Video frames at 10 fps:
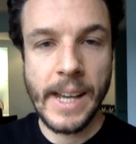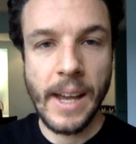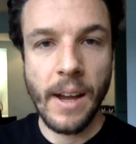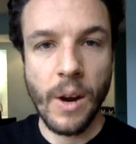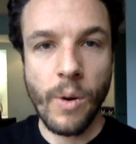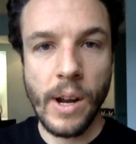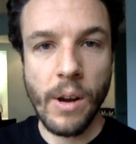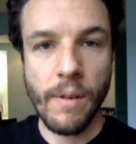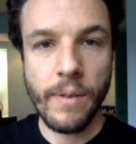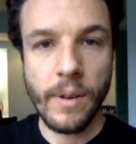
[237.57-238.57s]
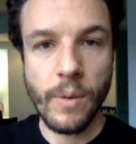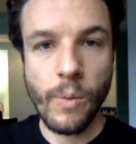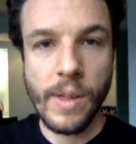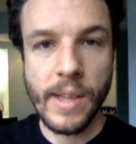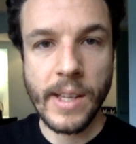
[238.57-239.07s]
And quite often
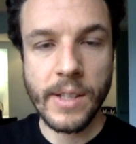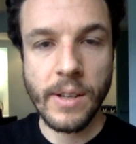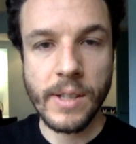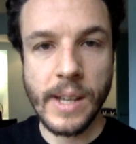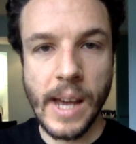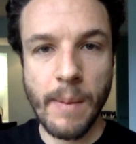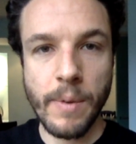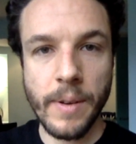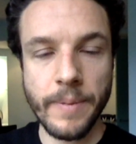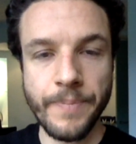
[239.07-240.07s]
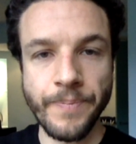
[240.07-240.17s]
when that starts to happen,